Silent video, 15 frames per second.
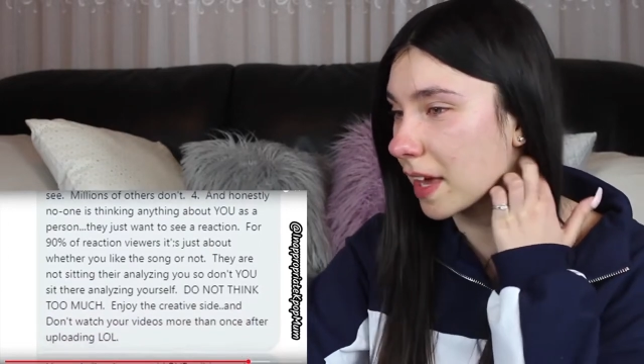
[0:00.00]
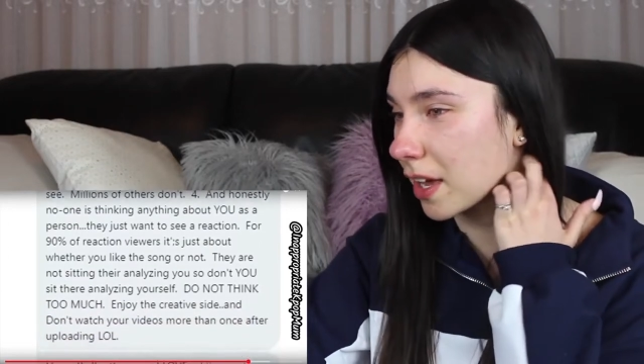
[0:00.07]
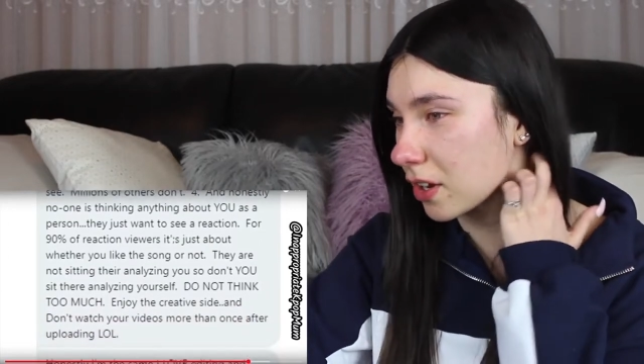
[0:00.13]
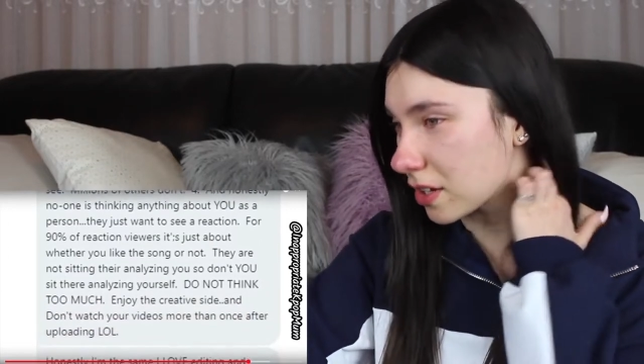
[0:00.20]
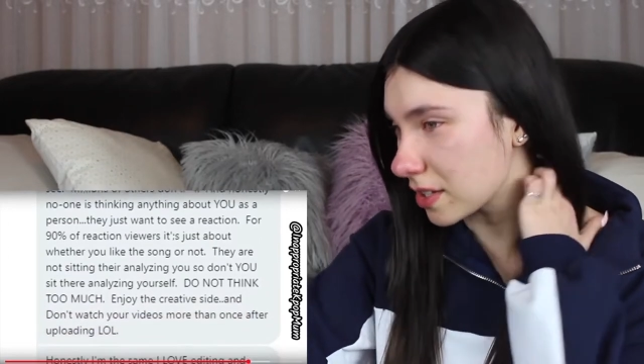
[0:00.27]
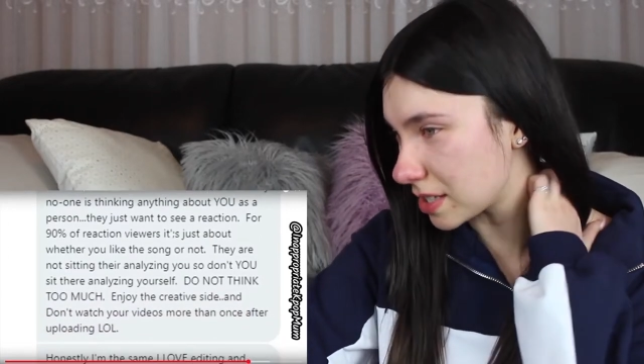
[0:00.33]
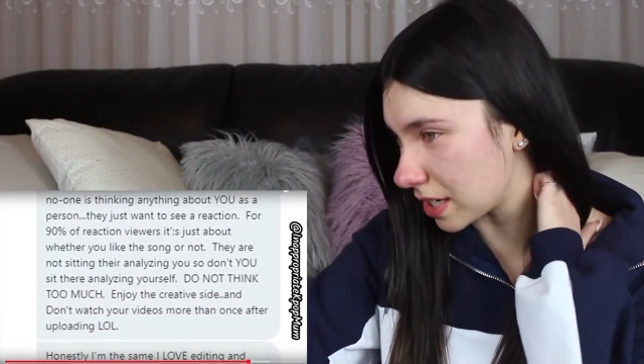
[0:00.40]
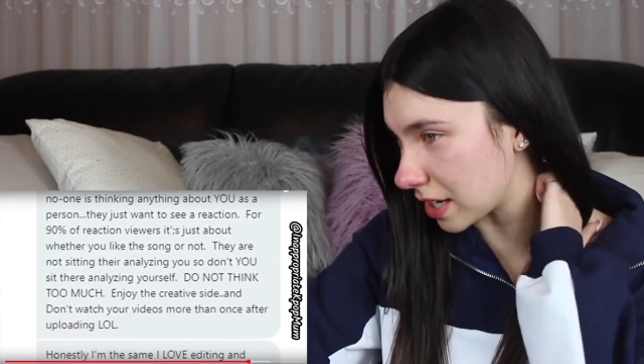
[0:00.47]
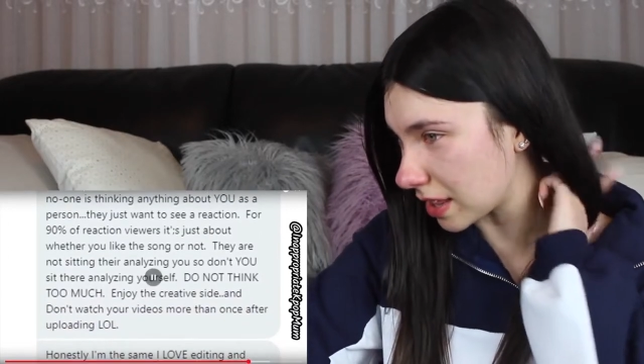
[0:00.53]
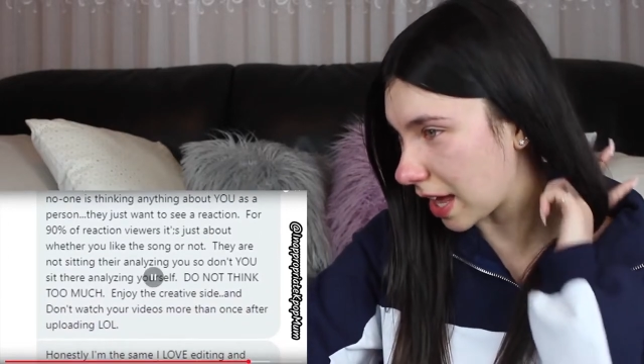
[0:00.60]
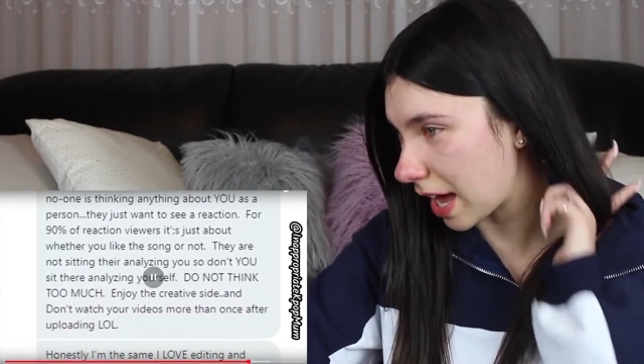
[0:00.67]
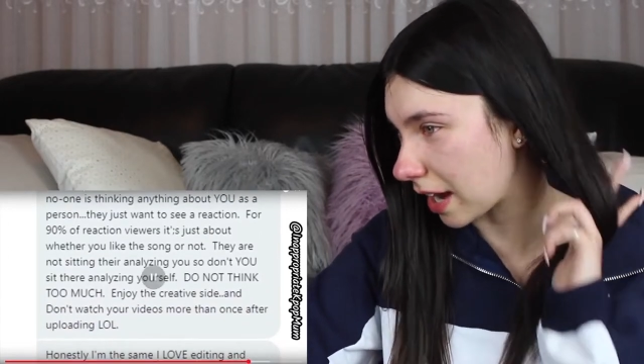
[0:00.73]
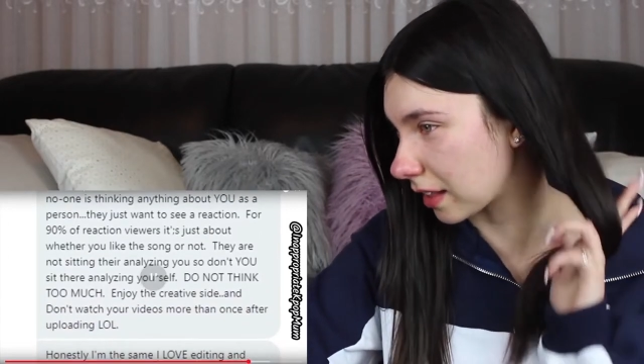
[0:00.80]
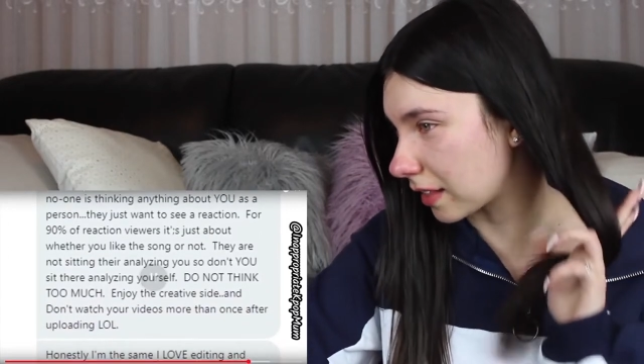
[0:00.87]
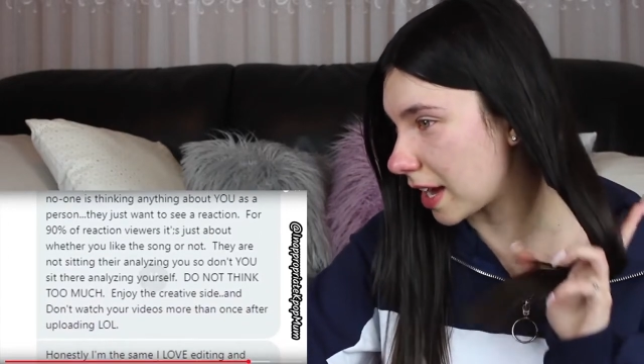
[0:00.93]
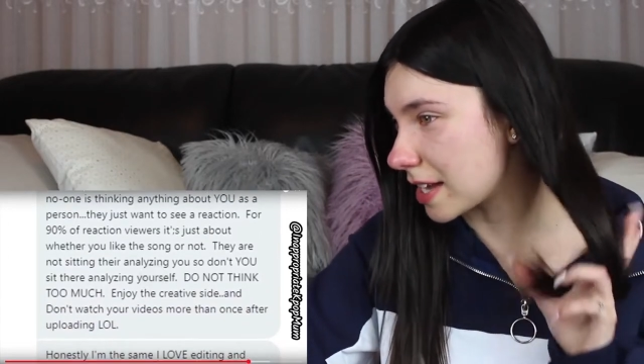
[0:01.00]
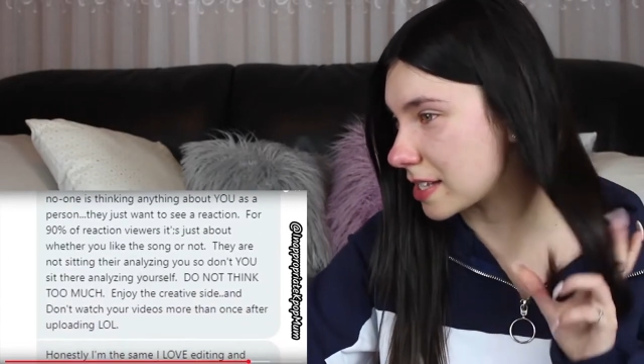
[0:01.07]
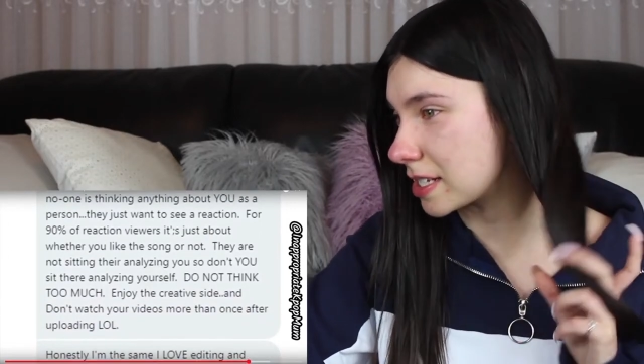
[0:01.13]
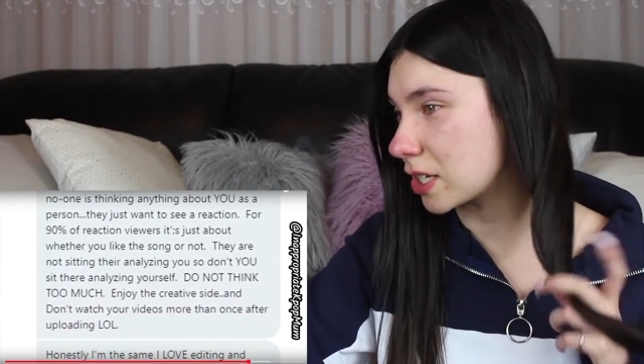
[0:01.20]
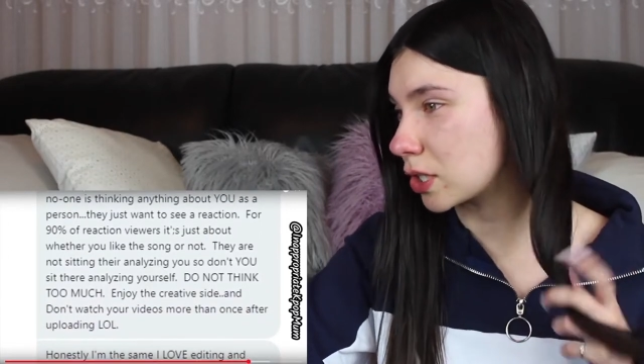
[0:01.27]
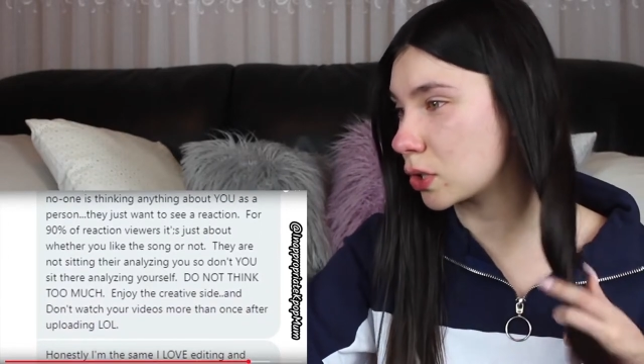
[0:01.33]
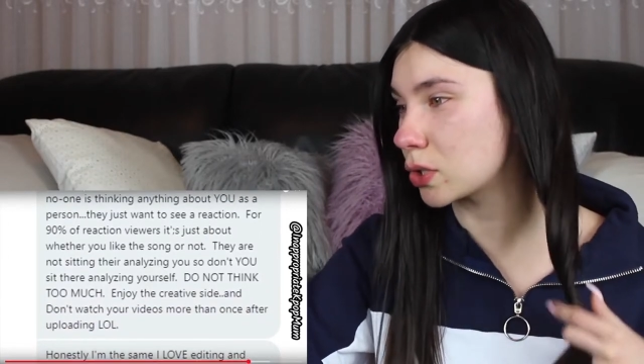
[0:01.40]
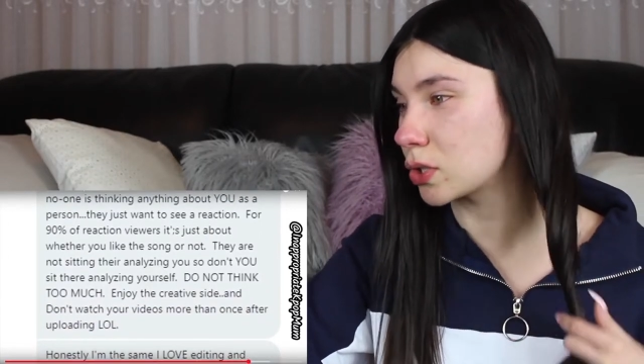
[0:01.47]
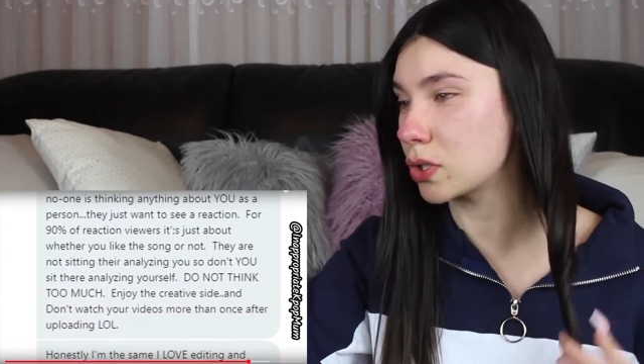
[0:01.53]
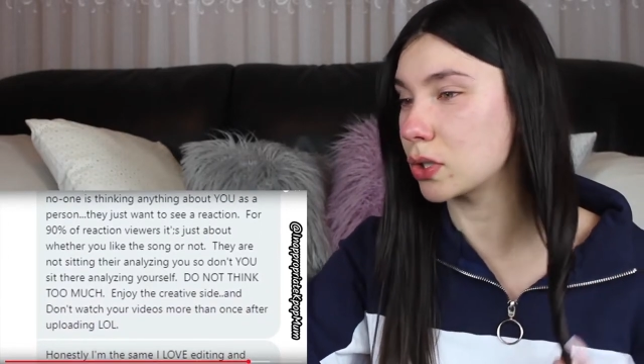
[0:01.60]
They're not sitting there analyzing you,